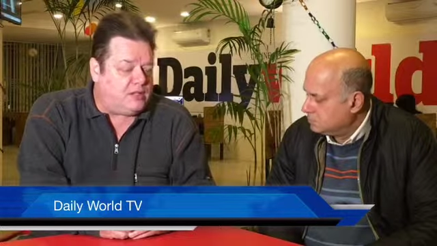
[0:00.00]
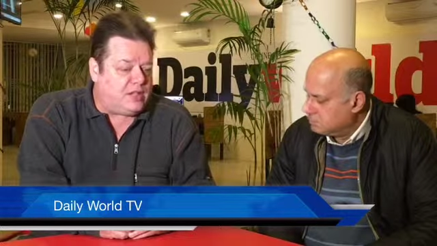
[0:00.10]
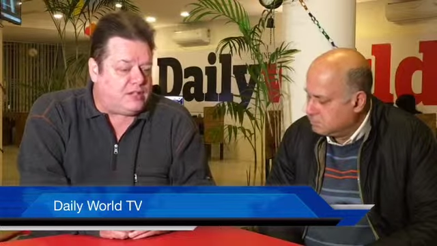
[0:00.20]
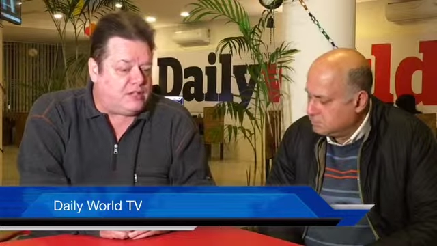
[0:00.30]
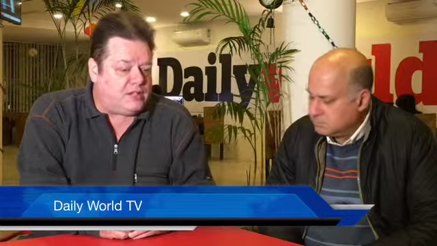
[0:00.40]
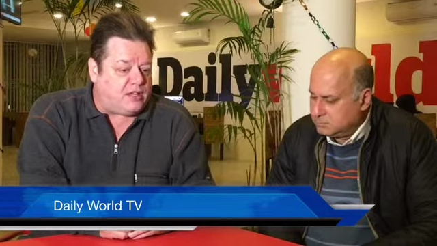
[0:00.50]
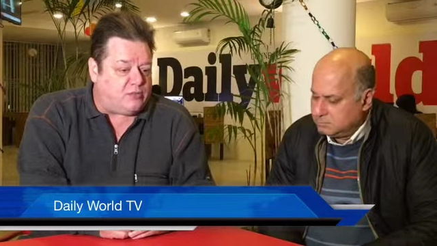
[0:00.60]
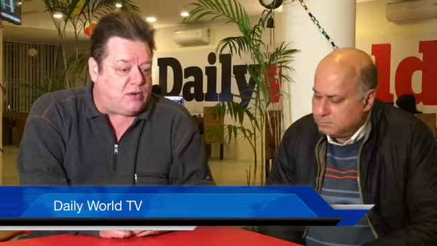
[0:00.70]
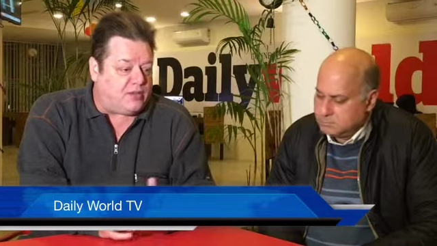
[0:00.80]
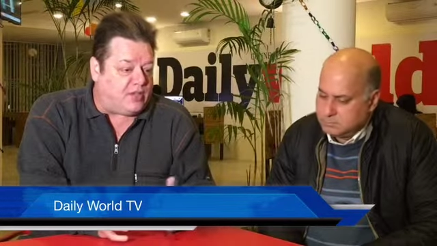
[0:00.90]
Speaker 1: The idea
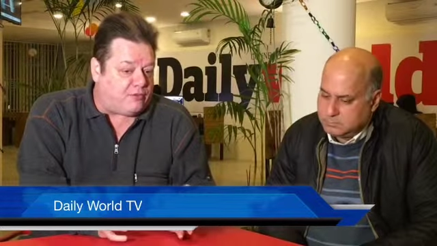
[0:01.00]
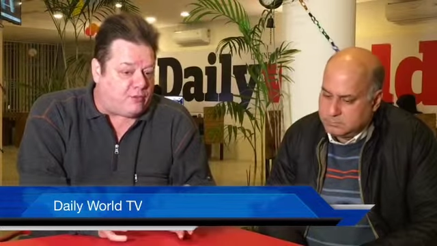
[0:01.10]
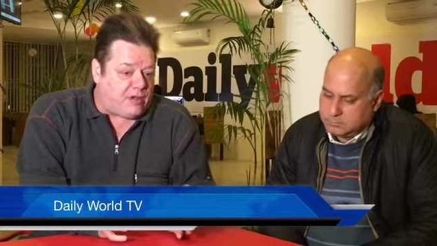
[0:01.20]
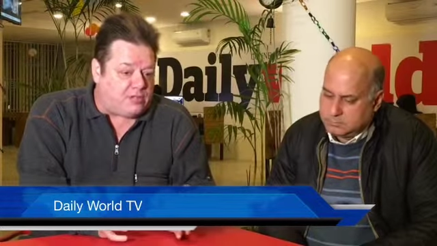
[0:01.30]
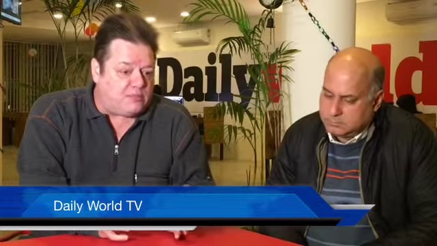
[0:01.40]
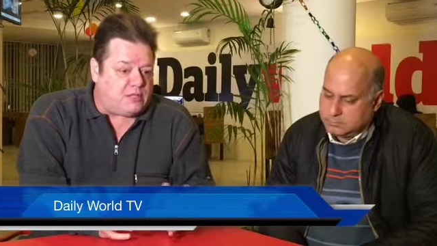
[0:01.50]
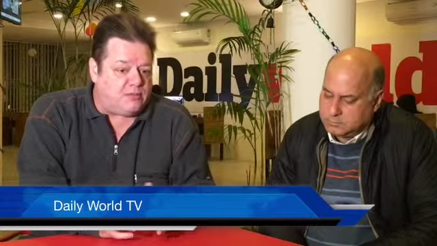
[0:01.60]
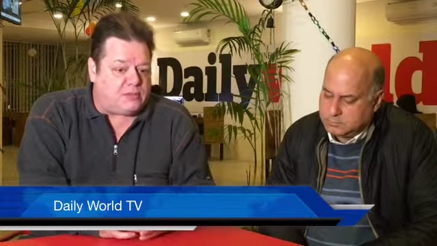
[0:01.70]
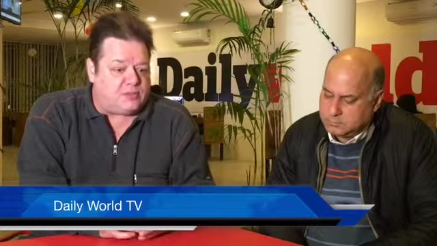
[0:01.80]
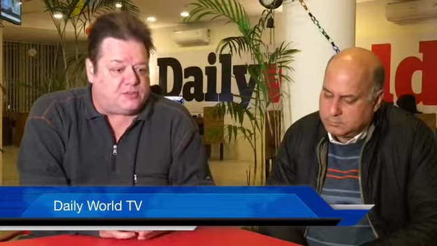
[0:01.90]
that, well, they have a right to be
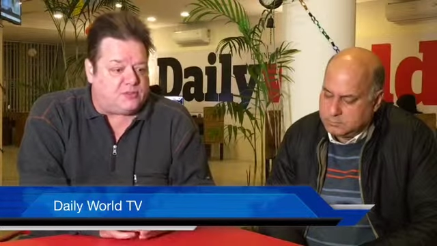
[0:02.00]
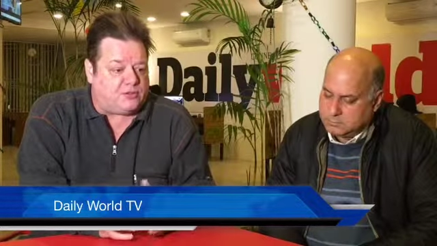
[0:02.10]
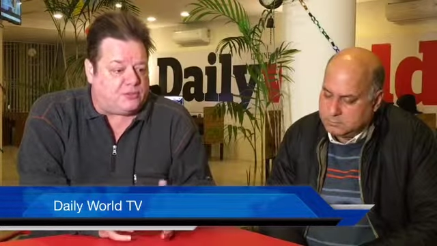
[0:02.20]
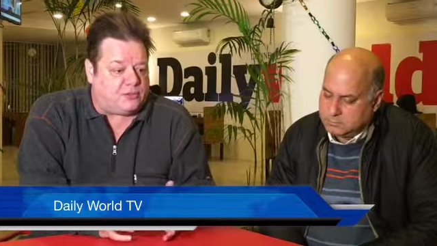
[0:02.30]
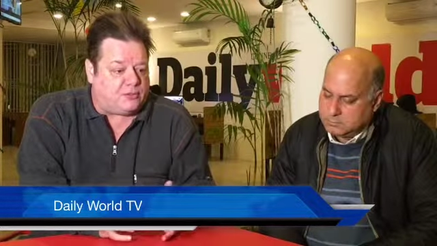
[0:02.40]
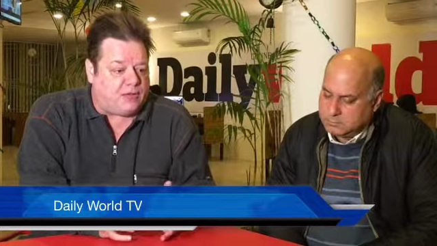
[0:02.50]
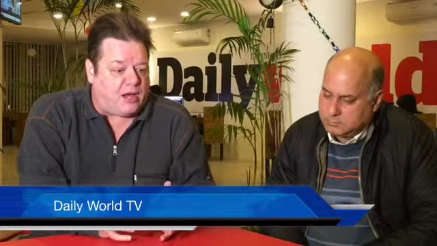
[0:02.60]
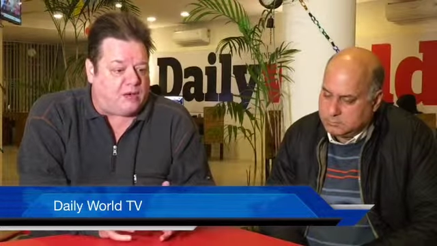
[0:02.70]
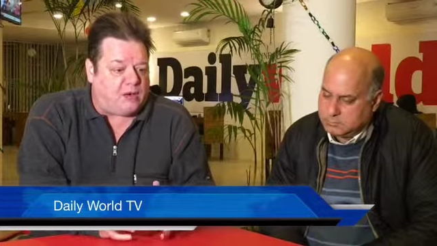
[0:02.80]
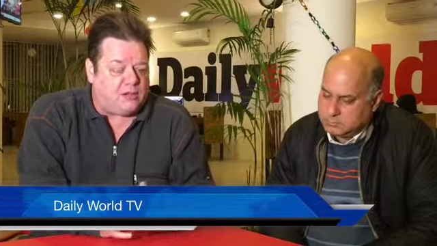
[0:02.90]
because they're a nuclear
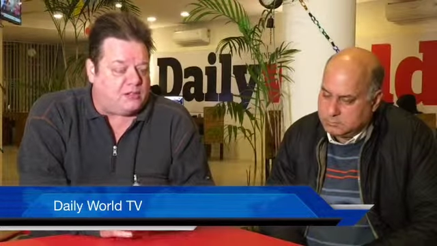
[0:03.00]
power